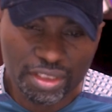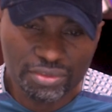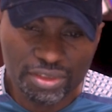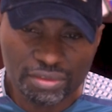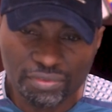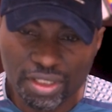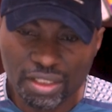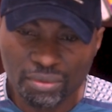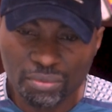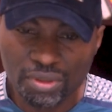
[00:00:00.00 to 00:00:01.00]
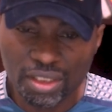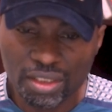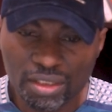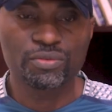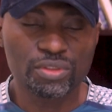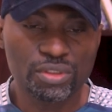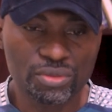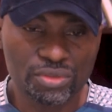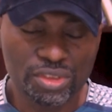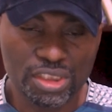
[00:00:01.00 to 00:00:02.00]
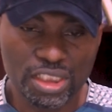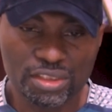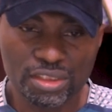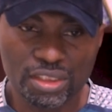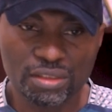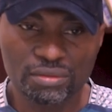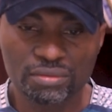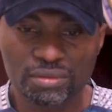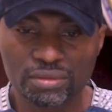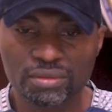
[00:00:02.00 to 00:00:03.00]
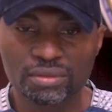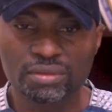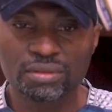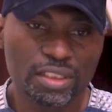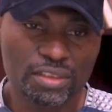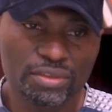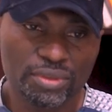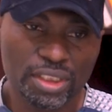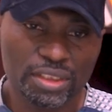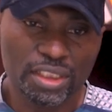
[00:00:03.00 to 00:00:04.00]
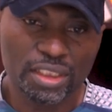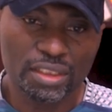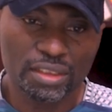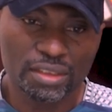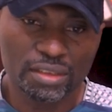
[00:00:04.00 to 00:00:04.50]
see the final work. So you also see the Excel that it created.